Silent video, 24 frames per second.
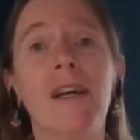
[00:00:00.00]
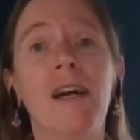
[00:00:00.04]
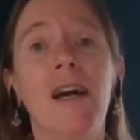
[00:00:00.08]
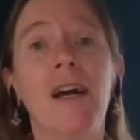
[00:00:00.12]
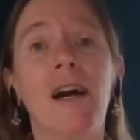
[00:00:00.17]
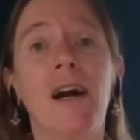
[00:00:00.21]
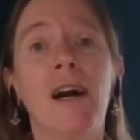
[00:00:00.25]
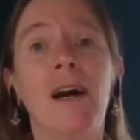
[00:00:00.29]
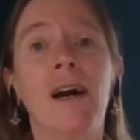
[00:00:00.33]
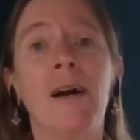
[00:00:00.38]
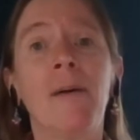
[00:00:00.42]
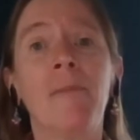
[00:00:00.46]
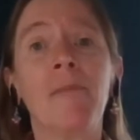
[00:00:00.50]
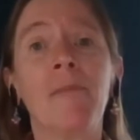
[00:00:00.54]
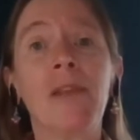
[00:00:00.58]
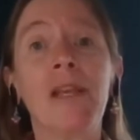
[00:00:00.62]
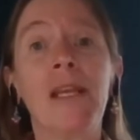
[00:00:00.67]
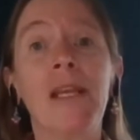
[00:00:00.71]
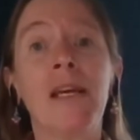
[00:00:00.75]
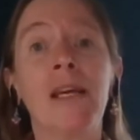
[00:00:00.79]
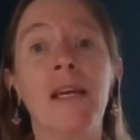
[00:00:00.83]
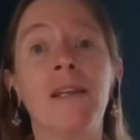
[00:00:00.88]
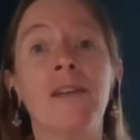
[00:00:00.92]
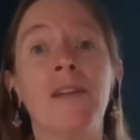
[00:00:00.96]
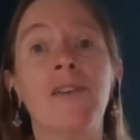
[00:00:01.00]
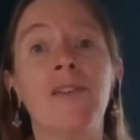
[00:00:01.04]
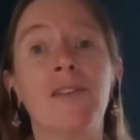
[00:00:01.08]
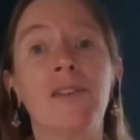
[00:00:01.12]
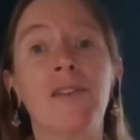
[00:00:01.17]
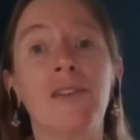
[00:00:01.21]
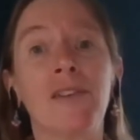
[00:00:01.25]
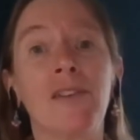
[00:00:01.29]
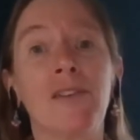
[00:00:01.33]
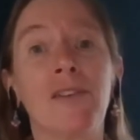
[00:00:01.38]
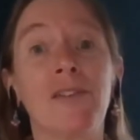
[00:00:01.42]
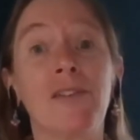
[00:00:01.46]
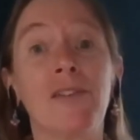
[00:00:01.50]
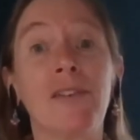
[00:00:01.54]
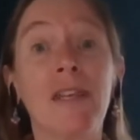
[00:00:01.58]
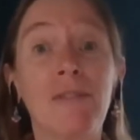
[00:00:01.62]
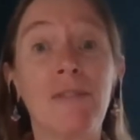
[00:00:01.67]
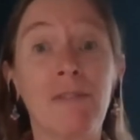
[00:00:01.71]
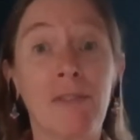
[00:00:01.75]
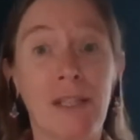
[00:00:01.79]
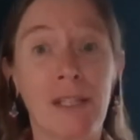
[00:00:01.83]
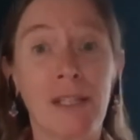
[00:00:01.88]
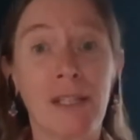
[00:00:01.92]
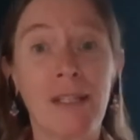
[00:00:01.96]
And this
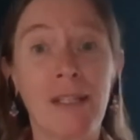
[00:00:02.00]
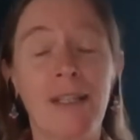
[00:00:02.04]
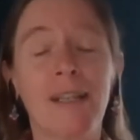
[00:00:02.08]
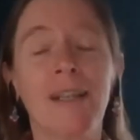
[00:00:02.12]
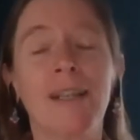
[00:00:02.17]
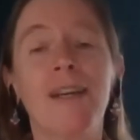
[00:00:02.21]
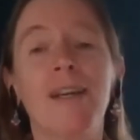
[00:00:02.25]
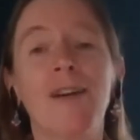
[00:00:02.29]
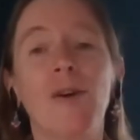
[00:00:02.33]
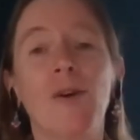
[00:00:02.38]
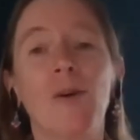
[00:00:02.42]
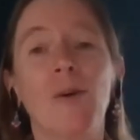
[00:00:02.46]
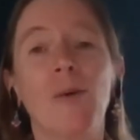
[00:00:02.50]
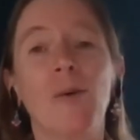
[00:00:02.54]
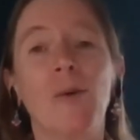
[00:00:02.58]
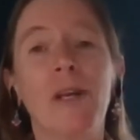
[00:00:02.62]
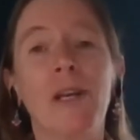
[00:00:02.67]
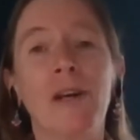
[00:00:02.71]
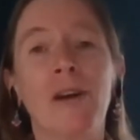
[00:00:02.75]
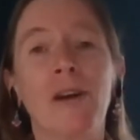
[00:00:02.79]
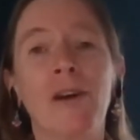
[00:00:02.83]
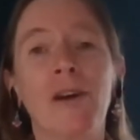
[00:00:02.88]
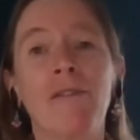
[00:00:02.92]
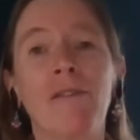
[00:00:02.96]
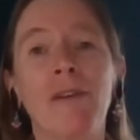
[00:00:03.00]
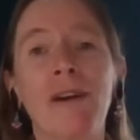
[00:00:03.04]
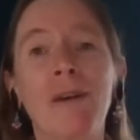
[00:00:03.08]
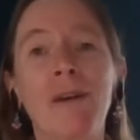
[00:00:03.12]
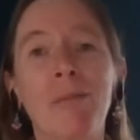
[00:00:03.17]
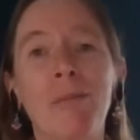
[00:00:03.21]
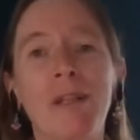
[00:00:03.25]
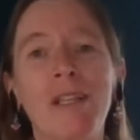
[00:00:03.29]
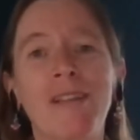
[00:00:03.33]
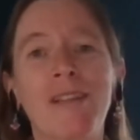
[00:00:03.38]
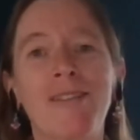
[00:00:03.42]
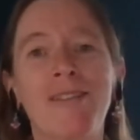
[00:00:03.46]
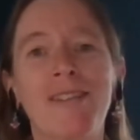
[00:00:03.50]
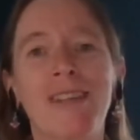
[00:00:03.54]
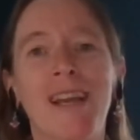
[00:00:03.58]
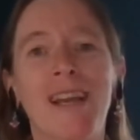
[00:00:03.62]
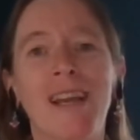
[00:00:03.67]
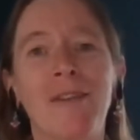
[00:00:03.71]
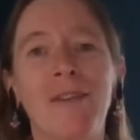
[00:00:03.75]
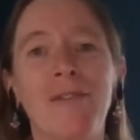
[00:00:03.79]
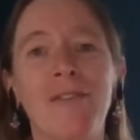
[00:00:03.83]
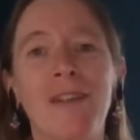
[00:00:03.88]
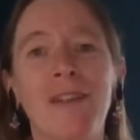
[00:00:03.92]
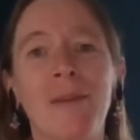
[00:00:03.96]
evening, we are very pleased to
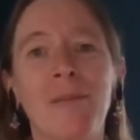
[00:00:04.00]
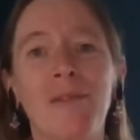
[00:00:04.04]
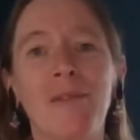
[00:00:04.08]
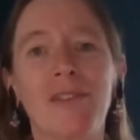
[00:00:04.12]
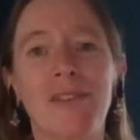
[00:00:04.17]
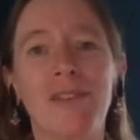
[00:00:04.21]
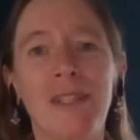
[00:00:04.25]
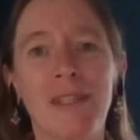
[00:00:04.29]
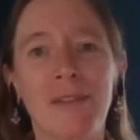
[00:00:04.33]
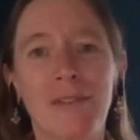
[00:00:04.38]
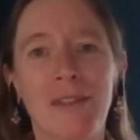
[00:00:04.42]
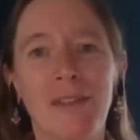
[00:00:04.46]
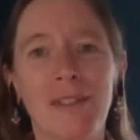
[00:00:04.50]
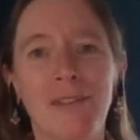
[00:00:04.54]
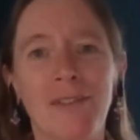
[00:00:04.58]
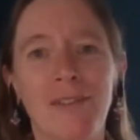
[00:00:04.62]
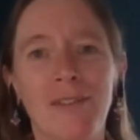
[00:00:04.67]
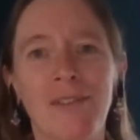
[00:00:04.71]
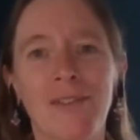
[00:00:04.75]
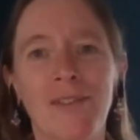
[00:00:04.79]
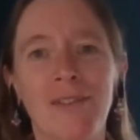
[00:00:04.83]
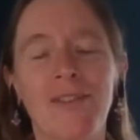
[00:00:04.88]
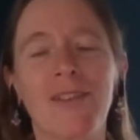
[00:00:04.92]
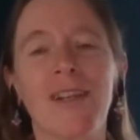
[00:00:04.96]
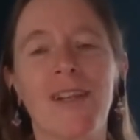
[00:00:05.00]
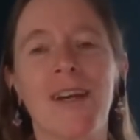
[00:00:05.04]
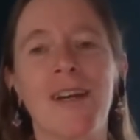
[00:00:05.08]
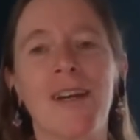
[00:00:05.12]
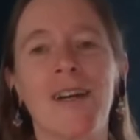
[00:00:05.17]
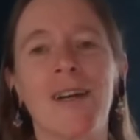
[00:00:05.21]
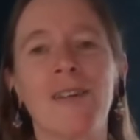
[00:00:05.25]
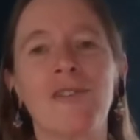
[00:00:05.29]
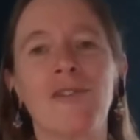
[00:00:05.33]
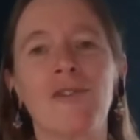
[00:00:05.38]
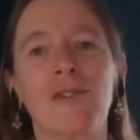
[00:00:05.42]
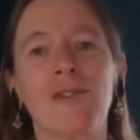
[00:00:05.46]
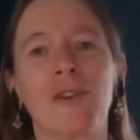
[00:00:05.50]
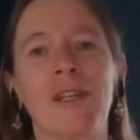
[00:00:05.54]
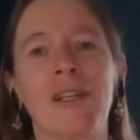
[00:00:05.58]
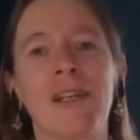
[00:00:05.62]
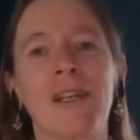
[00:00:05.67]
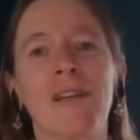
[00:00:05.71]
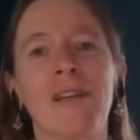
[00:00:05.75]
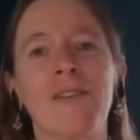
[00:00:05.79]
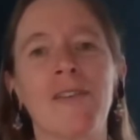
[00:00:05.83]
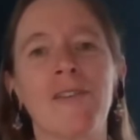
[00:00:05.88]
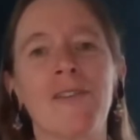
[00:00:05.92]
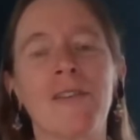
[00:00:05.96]
have Tim Stevens join
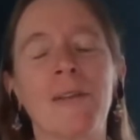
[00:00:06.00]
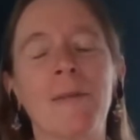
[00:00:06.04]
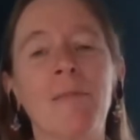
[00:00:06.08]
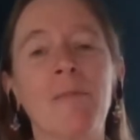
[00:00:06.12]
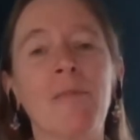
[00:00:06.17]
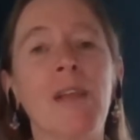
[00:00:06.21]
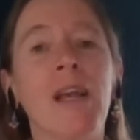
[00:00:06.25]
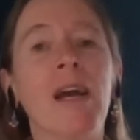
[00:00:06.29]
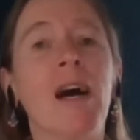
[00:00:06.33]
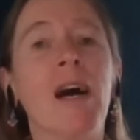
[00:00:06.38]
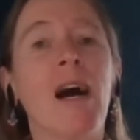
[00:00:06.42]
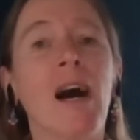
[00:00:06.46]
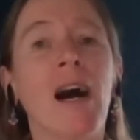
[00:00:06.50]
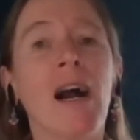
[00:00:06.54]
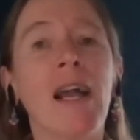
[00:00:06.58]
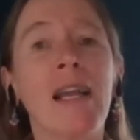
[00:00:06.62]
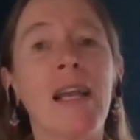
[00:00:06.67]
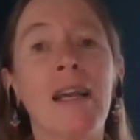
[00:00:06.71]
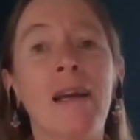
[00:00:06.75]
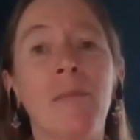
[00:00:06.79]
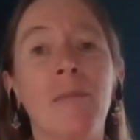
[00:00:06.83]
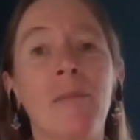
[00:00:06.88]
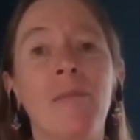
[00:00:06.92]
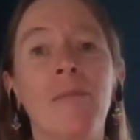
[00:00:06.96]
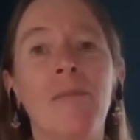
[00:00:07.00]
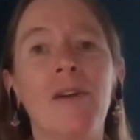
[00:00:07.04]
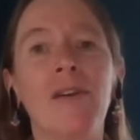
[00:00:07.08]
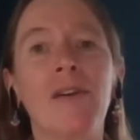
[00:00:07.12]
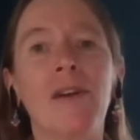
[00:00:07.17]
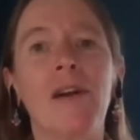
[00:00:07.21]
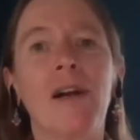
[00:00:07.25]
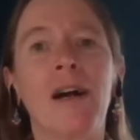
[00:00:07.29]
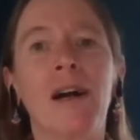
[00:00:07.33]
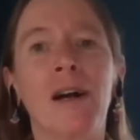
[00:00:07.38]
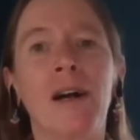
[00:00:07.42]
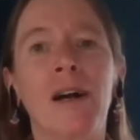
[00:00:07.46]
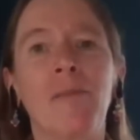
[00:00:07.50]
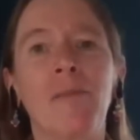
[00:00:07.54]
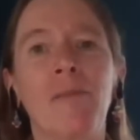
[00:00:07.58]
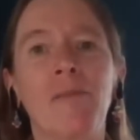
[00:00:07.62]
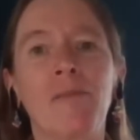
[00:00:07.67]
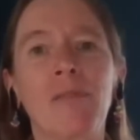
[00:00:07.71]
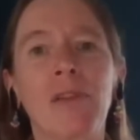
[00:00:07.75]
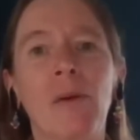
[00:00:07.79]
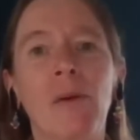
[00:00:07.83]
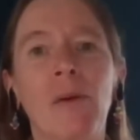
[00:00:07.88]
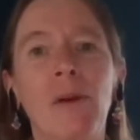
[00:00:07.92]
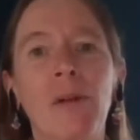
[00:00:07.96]
us. I
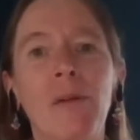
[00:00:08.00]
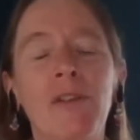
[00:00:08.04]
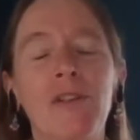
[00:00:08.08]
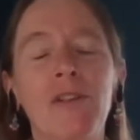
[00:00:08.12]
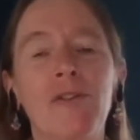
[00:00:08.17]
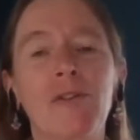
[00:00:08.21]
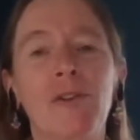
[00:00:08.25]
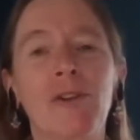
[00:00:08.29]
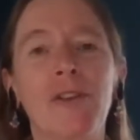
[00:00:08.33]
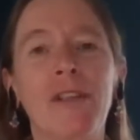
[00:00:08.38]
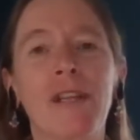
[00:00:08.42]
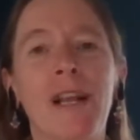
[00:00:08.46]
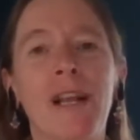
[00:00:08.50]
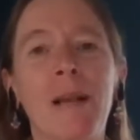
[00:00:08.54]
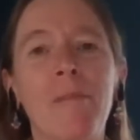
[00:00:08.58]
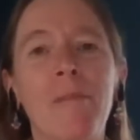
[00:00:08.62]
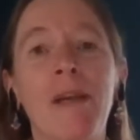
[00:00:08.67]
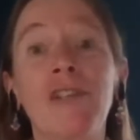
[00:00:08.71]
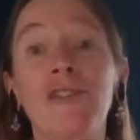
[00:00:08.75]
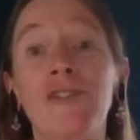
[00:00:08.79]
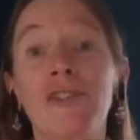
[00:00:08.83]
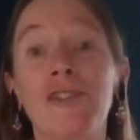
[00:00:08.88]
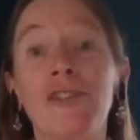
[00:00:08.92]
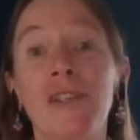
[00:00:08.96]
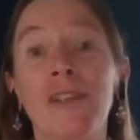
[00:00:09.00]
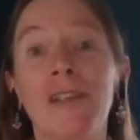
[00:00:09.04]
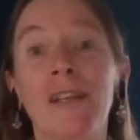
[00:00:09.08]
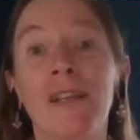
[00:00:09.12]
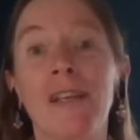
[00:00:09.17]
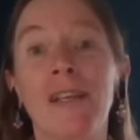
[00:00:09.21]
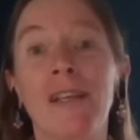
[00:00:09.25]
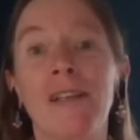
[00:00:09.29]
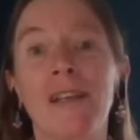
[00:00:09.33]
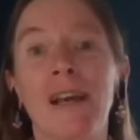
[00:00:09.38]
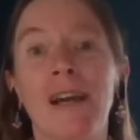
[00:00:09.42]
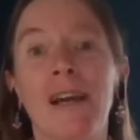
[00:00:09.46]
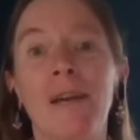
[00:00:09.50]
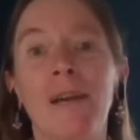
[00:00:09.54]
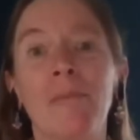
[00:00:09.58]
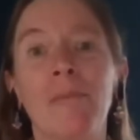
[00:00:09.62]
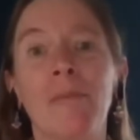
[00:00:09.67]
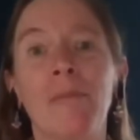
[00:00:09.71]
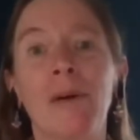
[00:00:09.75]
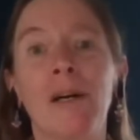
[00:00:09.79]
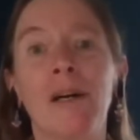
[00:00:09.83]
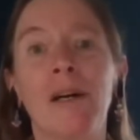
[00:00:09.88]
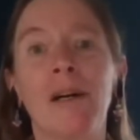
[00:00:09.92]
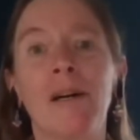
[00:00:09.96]
want to be sure that I mention that
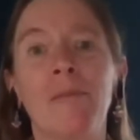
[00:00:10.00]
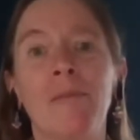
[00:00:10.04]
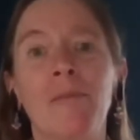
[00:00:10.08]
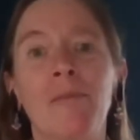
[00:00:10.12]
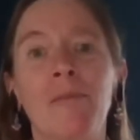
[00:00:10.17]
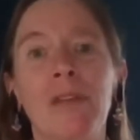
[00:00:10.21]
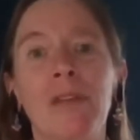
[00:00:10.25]
I'm